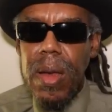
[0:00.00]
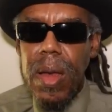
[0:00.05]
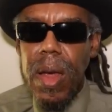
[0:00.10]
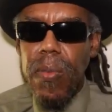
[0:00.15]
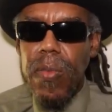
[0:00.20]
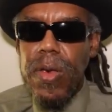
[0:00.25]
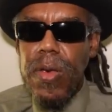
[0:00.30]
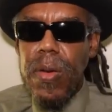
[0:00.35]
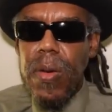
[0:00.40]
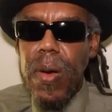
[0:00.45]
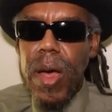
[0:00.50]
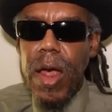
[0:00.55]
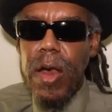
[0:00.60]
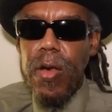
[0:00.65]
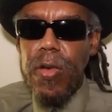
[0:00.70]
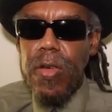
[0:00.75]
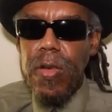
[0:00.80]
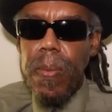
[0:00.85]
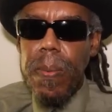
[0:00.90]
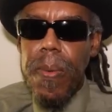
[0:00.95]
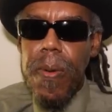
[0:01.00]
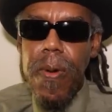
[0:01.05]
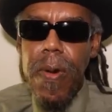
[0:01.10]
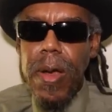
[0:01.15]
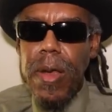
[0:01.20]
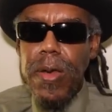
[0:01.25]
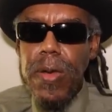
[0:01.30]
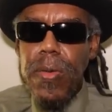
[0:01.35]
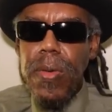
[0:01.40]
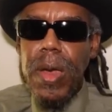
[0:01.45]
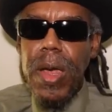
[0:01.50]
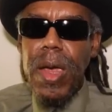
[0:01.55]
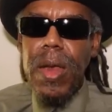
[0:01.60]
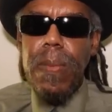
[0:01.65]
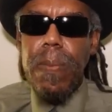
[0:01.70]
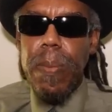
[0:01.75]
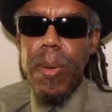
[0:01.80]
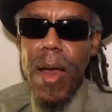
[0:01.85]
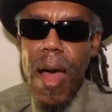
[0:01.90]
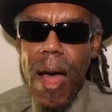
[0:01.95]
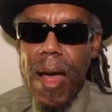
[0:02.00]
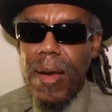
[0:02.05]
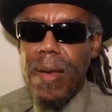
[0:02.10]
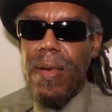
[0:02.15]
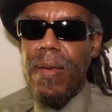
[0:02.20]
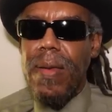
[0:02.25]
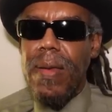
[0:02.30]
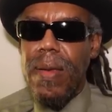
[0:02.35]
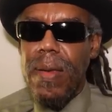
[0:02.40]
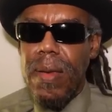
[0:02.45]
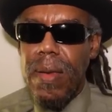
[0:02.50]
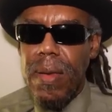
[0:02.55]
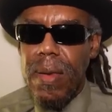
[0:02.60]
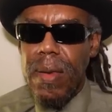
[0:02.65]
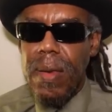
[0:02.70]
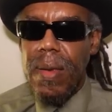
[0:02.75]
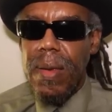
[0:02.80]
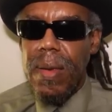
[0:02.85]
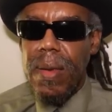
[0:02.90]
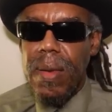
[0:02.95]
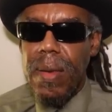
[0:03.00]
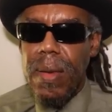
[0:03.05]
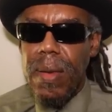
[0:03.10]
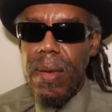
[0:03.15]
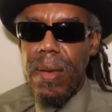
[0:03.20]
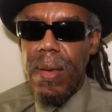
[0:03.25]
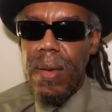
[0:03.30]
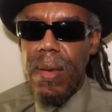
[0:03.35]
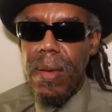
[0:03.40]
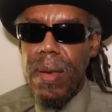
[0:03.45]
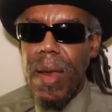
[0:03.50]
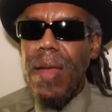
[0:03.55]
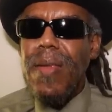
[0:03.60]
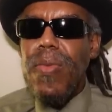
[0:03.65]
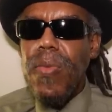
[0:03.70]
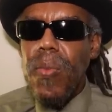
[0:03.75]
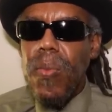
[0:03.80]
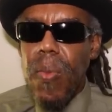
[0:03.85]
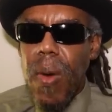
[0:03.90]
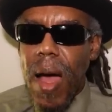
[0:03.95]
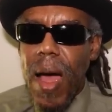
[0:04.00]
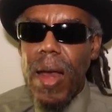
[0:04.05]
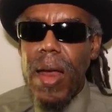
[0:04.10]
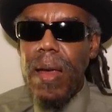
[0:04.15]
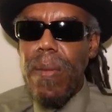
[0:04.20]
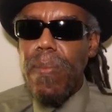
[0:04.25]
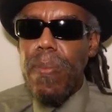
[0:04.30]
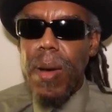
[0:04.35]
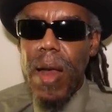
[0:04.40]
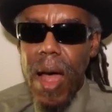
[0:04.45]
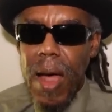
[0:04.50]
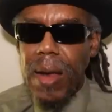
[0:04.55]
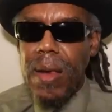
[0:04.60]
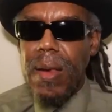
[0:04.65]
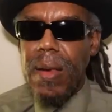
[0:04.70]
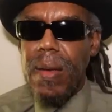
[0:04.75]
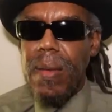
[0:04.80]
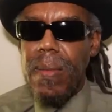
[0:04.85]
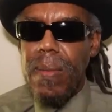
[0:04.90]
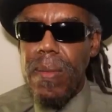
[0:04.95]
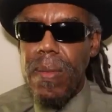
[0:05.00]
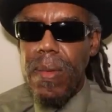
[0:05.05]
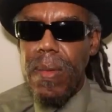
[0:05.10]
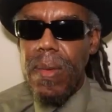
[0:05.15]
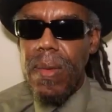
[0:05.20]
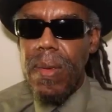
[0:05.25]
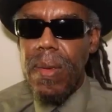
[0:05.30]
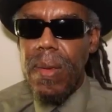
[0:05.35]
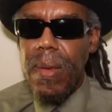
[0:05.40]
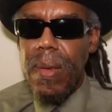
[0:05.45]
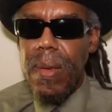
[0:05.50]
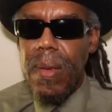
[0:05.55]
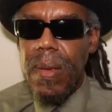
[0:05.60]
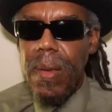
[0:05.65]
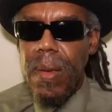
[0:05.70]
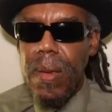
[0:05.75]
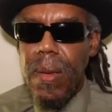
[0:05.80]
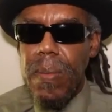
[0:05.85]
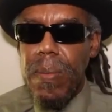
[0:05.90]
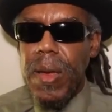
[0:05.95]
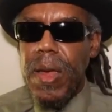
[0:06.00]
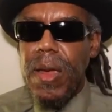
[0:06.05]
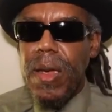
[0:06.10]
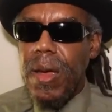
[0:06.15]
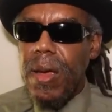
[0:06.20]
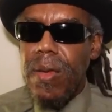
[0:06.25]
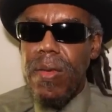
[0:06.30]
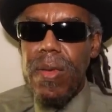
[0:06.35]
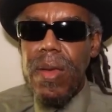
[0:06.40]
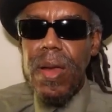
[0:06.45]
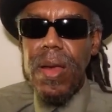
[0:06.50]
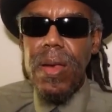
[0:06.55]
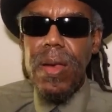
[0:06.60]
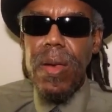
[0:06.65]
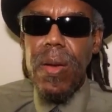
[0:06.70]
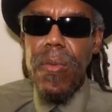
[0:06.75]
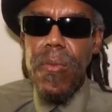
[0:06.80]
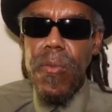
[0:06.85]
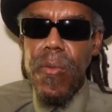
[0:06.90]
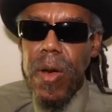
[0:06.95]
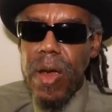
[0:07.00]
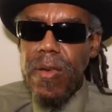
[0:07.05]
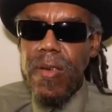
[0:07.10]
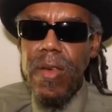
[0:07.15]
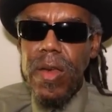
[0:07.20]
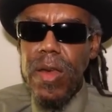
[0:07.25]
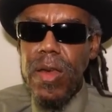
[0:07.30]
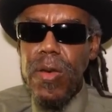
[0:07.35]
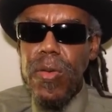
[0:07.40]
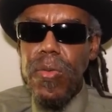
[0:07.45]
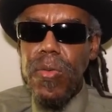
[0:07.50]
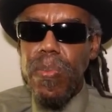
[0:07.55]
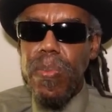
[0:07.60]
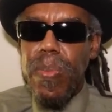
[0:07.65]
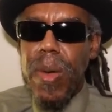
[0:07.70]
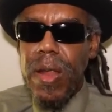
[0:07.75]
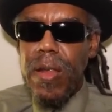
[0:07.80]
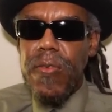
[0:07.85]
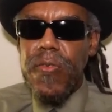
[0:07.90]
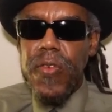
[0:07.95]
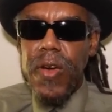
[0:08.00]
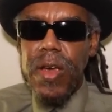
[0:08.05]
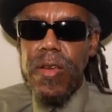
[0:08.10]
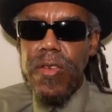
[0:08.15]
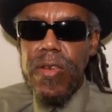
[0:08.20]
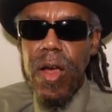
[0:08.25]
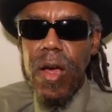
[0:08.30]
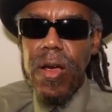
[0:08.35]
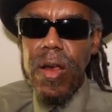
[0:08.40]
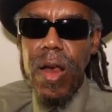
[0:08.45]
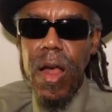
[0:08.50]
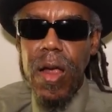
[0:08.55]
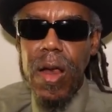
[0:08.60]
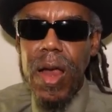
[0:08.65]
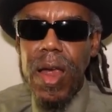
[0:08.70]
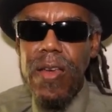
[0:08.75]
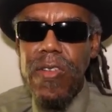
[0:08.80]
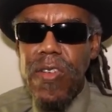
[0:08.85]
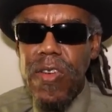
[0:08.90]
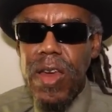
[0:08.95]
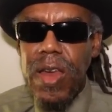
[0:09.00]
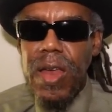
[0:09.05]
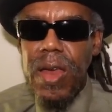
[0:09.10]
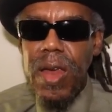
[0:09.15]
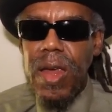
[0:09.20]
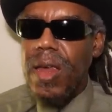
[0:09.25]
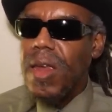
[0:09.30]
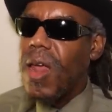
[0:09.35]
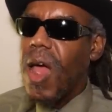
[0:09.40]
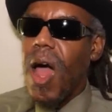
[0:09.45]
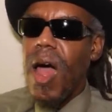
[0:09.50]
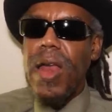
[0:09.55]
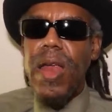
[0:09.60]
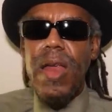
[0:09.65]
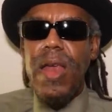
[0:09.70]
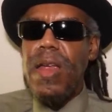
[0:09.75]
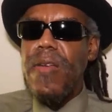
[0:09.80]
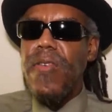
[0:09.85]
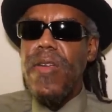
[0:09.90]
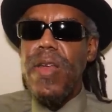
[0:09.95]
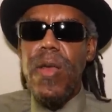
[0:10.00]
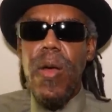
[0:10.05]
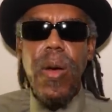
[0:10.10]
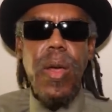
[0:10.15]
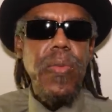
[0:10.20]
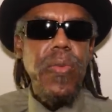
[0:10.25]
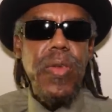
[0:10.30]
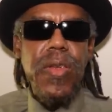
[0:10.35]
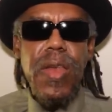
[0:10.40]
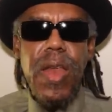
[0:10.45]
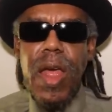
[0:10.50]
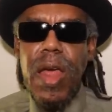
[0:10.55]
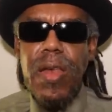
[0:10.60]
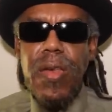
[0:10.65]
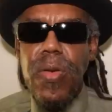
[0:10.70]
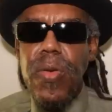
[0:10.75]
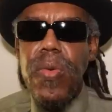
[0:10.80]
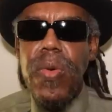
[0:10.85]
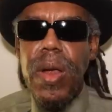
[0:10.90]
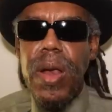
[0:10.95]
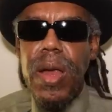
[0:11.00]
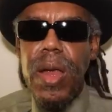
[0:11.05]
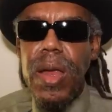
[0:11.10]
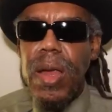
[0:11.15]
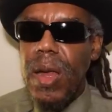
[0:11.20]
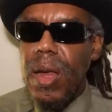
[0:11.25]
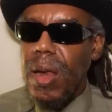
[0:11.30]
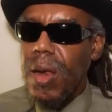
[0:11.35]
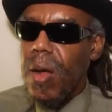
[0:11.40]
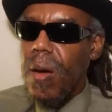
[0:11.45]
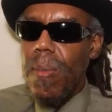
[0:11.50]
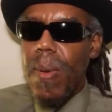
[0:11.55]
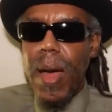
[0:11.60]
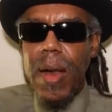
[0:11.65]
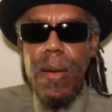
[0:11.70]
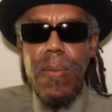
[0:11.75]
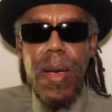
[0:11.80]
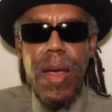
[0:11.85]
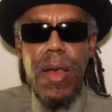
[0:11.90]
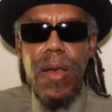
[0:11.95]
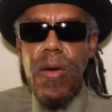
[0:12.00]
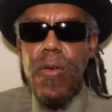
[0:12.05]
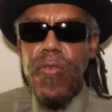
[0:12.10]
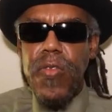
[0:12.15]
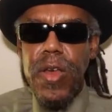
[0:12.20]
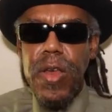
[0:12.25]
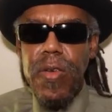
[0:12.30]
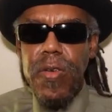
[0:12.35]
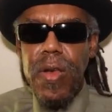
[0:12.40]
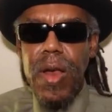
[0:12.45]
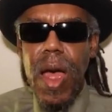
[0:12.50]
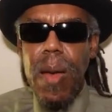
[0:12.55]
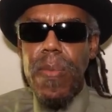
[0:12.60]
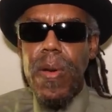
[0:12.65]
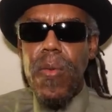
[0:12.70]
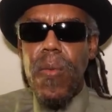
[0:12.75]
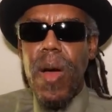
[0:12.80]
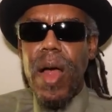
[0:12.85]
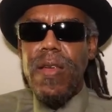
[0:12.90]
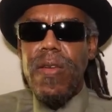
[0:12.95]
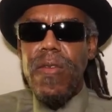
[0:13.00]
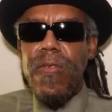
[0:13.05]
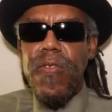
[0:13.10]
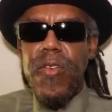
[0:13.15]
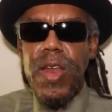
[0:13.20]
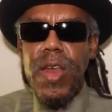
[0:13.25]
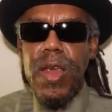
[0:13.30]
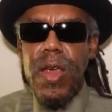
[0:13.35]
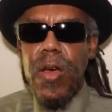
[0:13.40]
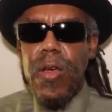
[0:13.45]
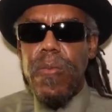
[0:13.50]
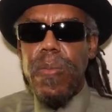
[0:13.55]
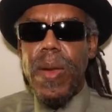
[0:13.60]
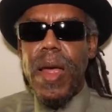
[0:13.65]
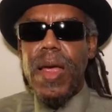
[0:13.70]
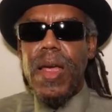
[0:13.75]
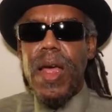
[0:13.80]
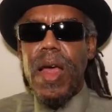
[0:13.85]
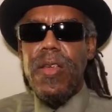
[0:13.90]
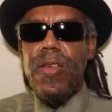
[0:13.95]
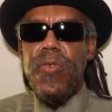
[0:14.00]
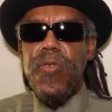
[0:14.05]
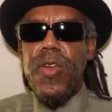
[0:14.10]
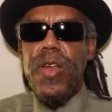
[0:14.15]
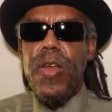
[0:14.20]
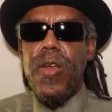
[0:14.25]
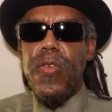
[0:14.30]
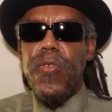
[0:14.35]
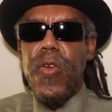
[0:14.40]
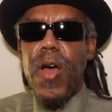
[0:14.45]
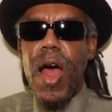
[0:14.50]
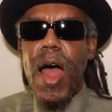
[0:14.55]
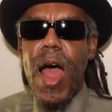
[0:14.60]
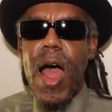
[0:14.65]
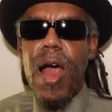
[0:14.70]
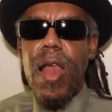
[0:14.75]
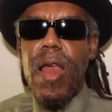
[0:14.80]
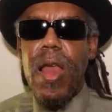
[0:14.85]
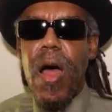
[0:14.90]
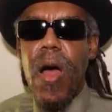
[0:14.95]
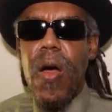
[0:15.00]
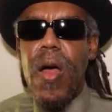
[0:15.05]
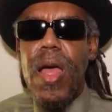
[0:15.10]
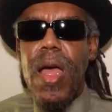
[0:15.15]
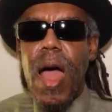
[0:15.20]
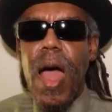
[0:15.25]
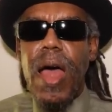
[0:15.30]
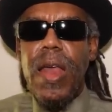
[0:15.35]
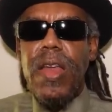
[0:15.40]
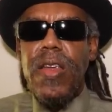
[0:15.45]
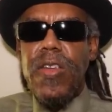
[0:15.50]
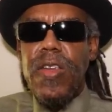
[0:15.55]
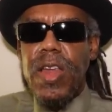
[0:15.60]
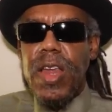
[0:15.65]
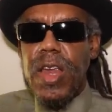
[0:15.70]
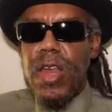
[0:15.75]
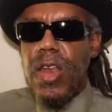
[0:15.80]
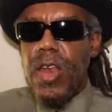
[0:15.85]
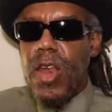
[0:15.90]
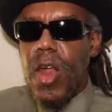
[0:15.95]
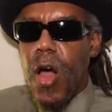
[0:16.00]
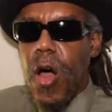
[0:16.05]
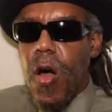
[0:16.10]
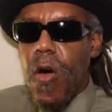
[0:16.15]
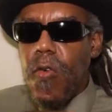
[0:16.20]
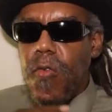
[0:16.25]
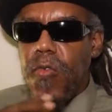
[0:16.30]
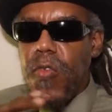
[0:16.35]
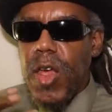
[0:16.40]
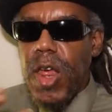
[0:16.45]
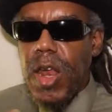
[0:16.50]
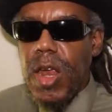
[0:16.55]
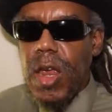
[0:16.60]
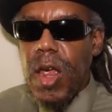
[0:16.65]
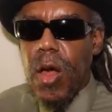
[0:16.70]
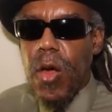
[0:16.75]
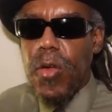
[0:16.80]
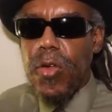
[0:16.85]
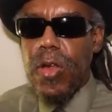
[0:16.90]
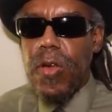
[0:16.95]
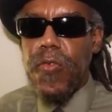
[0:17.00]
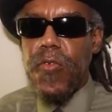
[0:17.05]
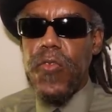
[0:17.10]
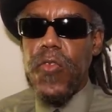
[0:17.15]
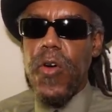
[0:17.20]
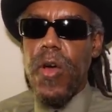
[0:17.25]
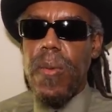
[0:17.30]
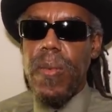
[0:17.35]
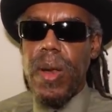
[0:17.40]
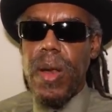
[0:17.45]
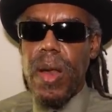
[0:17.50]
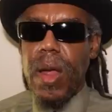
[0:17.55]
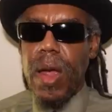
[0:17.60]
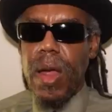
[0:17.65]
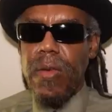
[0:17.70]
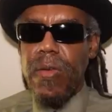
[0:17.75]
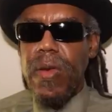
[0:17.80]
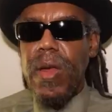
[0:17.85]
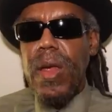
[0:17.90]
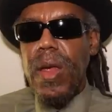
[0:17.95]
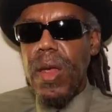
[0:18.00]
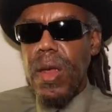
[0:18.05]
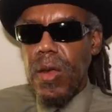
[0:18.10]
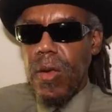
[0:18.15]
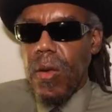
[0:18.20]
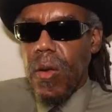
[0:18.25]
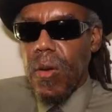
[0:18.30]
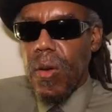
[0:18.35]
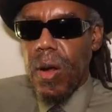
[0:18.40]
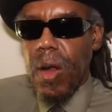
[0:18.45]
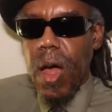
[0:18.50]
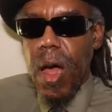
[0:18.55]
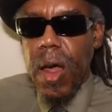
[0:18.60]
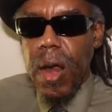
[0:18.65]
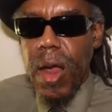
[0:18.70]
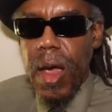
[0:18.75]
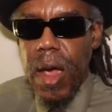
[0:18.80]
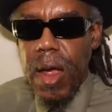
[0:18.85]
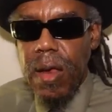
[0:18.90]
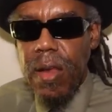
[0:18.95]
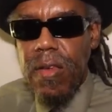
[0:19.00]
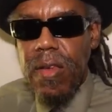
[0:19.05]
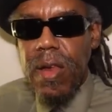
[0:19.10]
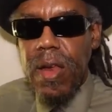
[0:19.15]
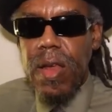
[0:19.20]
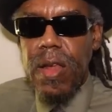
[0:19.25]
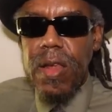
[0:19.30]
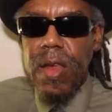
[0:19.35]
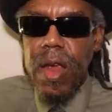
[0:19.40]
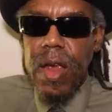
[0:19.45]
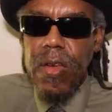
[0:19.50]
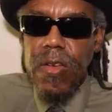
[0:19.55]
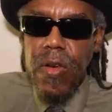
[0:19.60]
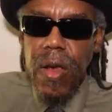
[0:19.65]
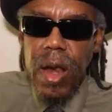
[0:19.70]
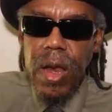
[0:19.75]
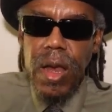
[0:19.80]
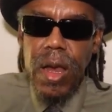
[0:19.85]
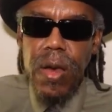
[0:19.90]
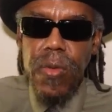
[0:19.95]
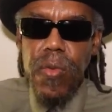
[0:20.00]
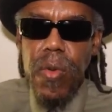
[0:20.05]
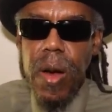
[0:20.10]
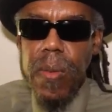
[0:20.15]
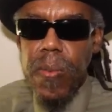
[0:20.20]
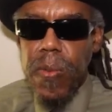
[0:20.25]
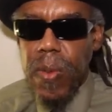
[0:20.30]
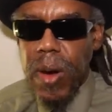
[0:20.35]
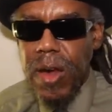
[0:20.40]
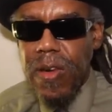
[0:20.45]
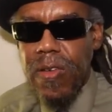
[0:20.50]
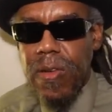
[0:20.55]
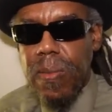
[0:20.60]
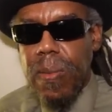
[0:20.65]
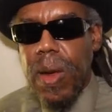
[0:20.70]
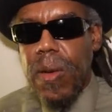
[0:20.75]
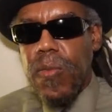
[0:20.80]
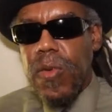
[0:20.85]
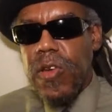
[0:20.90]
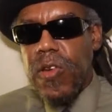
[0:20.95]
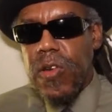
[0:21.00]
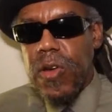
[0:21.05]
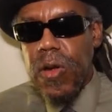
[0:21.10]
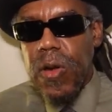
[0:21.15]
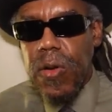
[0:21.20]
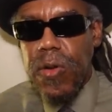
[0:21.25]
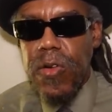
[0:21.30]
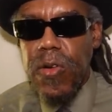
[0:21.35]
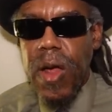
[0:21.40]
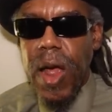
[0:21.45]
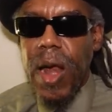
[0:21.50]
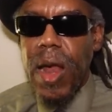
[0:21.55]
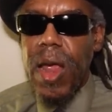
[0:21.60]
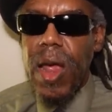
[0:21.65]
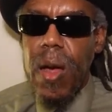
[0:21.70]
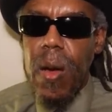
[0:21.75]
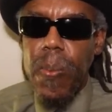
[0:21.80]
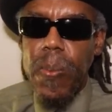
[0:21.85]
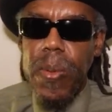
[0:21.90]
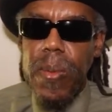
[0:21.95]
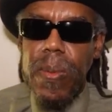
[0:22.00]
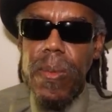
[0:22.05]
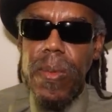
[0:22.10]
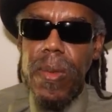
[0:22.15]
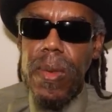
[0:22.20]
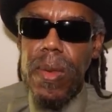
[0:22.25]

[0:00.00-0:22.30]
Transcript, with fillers: And when you don't have no support, you get blocked. That's why they blocked him. Because the rest of you motherfuckers talking all that shit, y'all didn't even know he was there doing it. Nobody made no videos, and I've been watching videos, black conscious videos for how long? I didn't see no videos informing us. You know, Claude Anderson is there trying to get reparations. Maybe we should go try to help him.